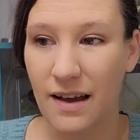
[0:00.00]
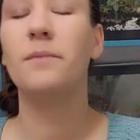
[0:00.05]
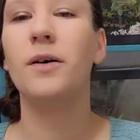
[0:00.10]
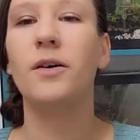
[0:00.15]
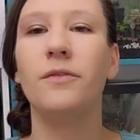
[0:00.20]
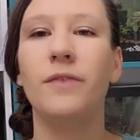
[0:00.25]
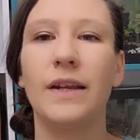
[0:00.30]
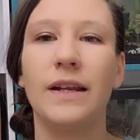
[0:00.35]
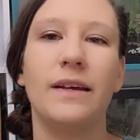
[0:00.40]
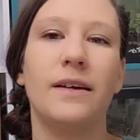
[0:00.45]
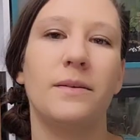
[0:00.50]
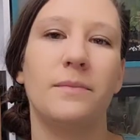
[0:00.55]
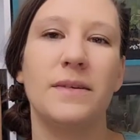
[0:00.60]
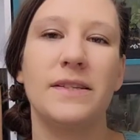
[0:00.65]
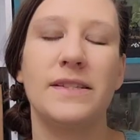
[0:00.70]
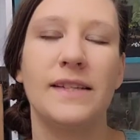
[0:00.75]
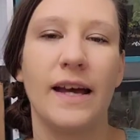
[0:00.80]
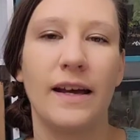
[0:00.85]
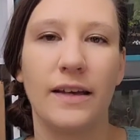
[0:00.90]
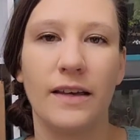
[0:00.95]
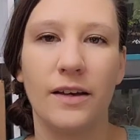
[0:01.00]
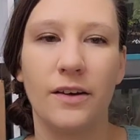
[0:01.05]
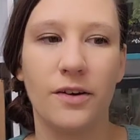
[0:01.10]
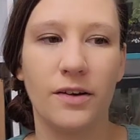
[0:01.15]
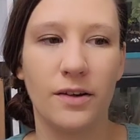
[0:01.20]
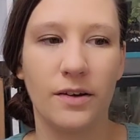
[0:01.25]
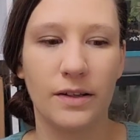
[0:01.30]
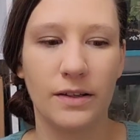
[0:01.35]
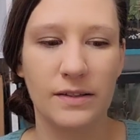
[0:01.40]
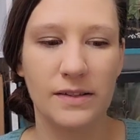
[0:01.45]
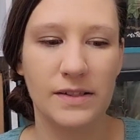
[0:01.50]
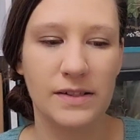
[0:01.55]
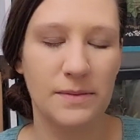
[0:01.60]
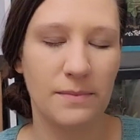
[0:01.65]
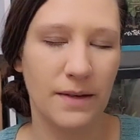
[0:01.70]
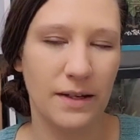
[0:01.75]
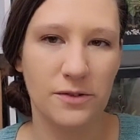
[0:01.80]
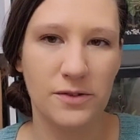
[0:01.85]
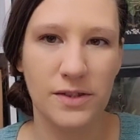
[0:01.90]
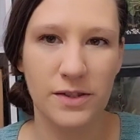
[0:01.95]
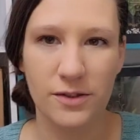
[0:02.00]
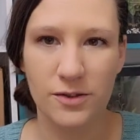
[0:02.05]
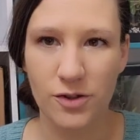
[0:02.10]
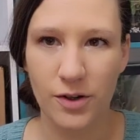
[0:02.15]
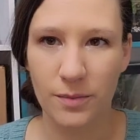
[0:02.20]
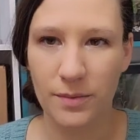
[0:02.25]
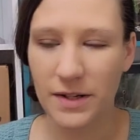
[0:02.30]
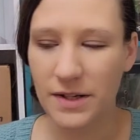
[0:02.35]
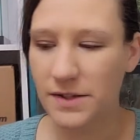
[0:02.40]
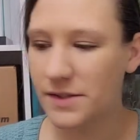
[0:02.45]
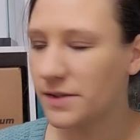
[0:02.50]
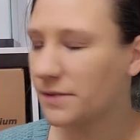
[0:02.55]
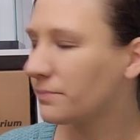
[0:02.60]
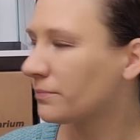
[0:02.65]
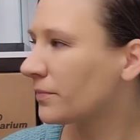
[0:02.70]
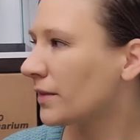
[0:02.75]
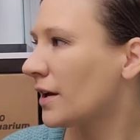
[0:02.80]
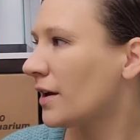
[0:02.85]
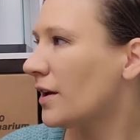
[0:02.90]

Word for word: I'm already going to be snacking on the tomatoes and the strawberries.